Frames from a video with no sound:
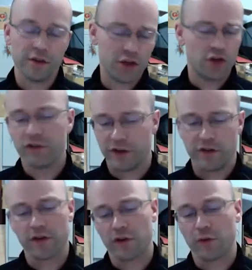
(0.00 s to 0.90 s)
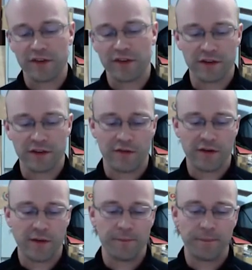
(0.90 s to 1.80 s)
They're not quiescent.
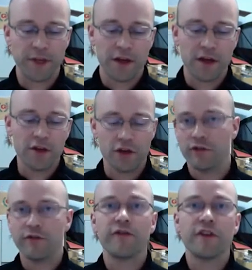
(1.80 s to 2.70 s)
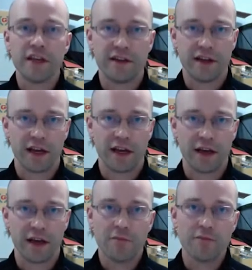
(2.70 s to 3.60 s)
They're non-feeding,
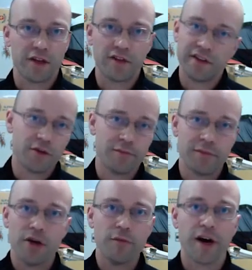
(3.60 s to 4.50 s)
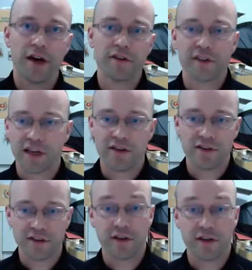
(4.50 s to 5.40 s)
but still mobile
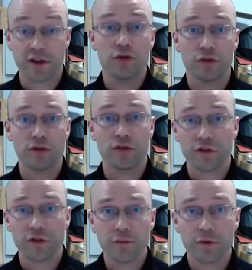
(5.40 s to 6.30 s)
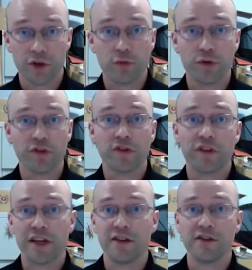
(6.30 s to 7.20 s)
stages that are called pupal
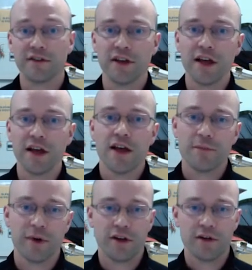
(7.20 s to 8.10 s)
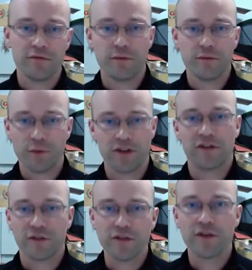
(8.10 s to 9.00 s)
stages, but
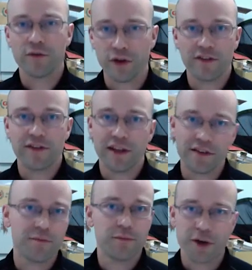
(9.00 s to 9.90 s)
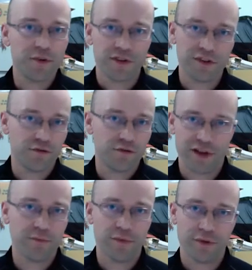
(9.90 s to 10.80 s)
which, to all intents and purposes,
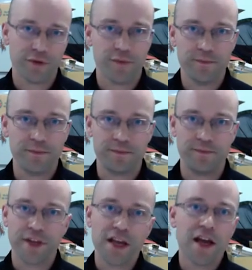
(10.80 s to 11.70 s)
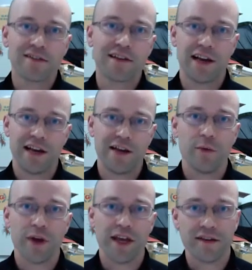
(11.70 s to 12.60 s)
resemble a slightly
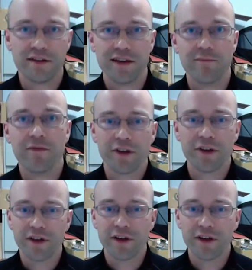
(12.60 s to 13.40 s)
weird nymph.